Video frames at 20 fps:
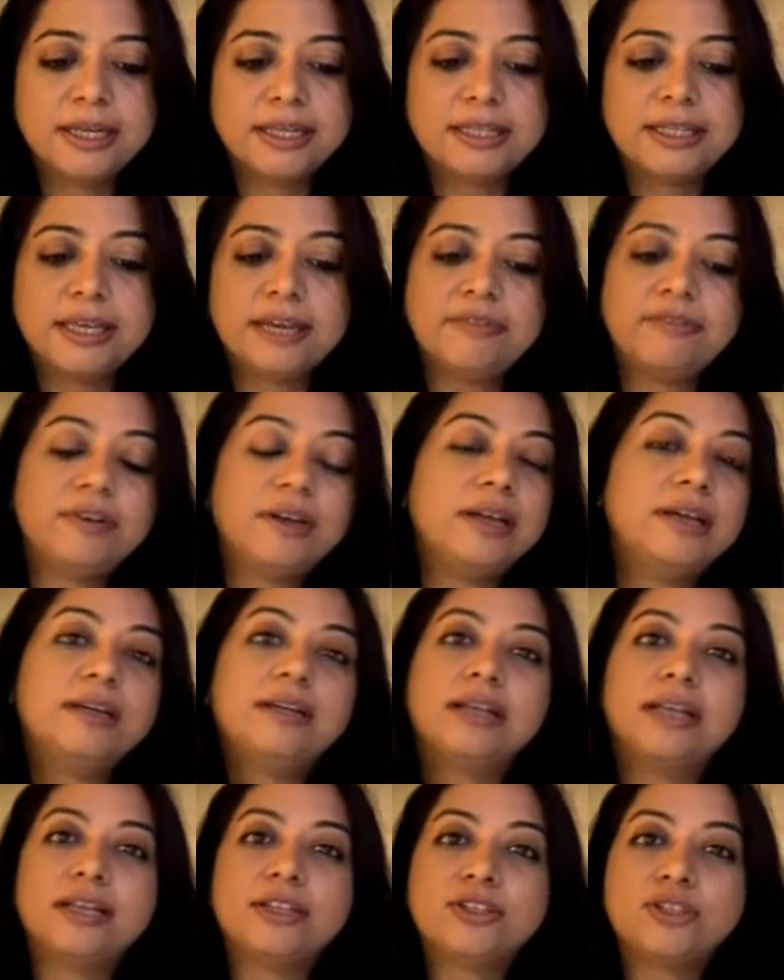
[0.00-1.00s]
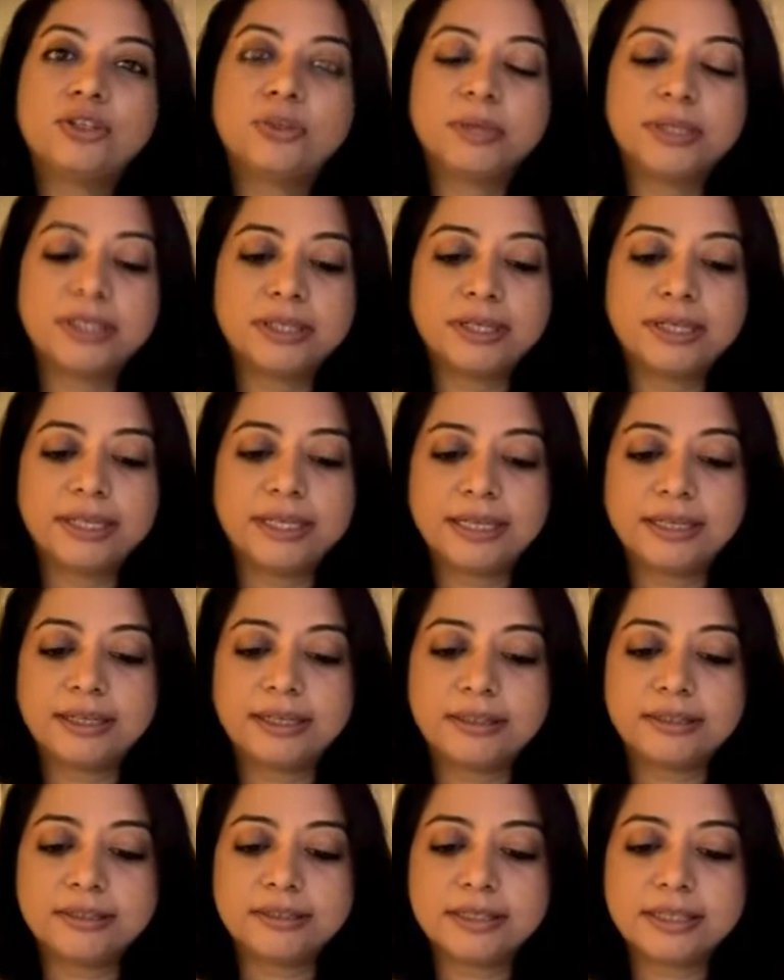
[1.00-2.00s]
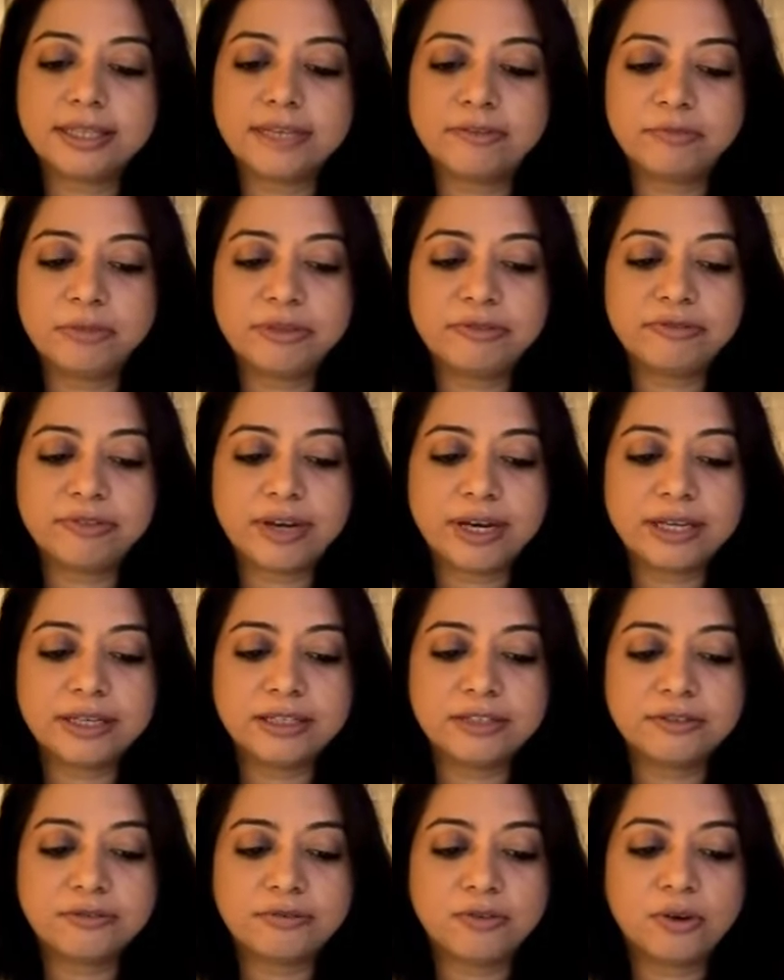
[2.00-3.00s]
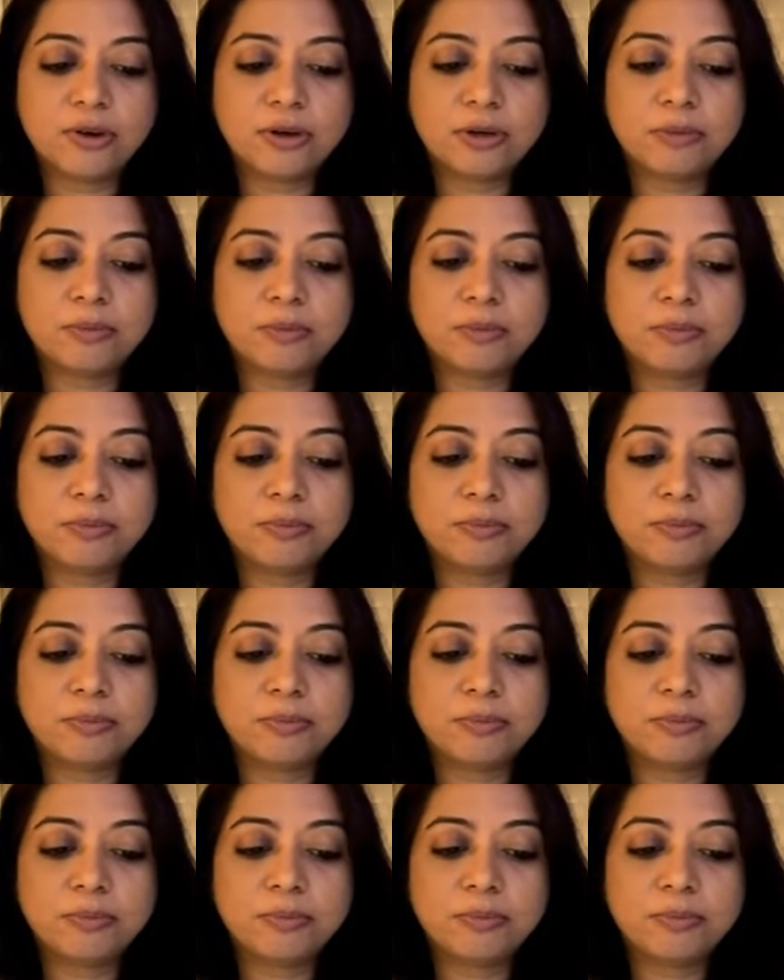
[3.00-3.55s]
The FIR against Twitter and 8 others have been filed for